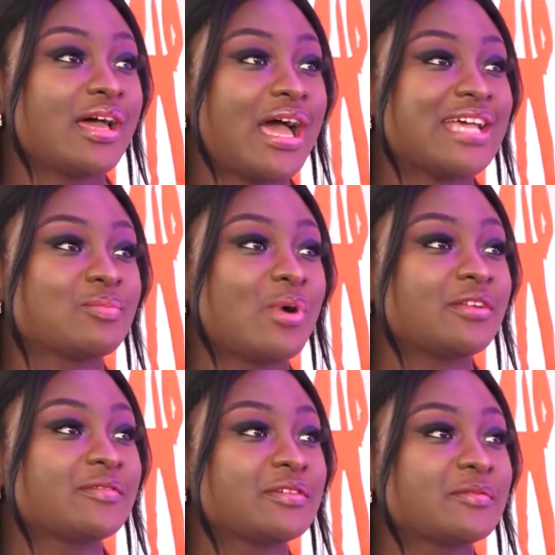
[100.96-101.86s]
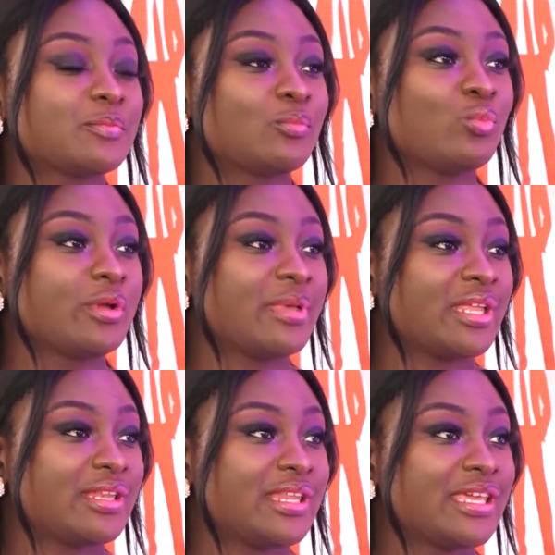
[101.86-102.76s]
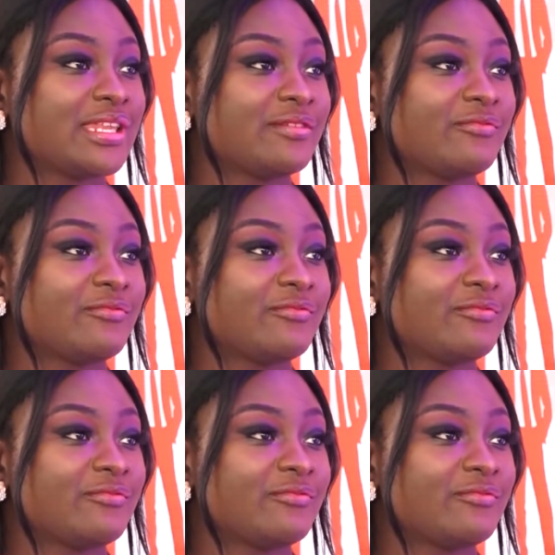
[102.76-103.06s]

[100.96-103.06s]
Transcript: As one of the women in a